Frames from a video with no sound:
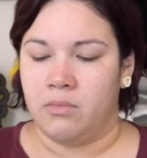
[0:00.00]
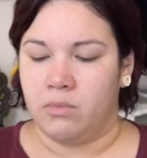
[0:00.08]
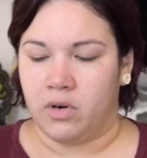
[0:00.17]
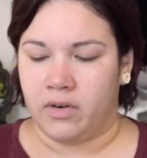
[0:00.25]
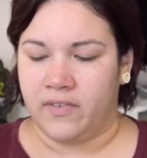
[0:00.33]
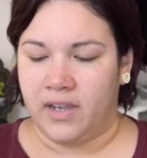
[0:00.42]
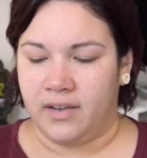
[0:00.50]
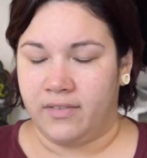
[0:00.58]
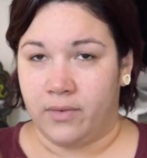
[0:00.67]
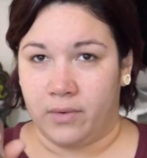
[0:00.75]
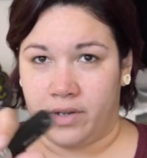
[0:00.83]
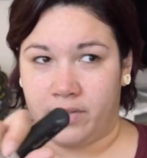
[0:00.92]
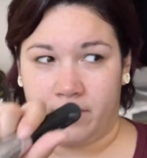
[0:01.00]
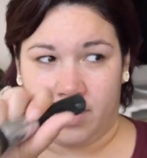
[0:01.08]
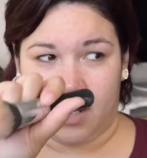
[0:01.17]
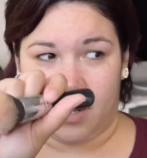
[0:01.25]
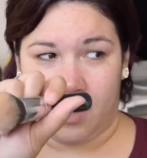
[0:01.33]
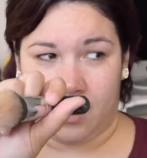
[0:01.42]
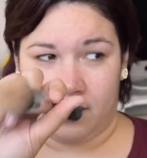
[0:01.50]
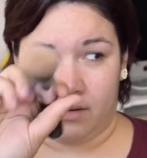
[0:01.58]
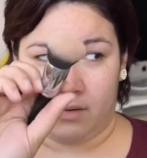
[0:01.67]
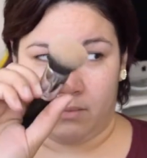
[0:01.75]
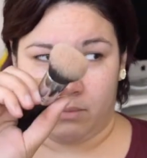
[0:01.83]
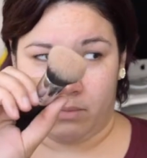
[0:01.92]
Morphe
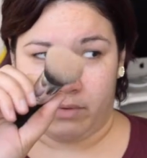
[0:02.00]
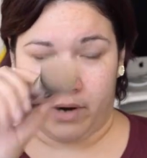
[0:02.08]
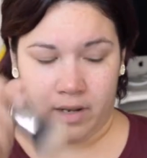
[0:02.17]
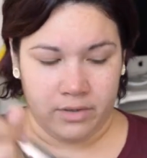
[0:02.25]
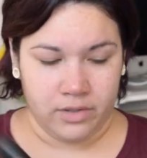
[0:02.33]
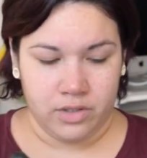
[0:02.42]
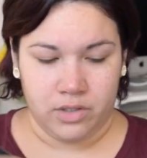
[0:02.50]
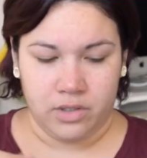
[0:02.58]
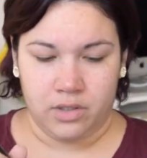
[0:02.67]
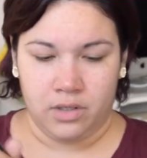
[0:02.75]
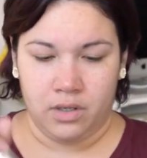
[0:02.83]
439 brush.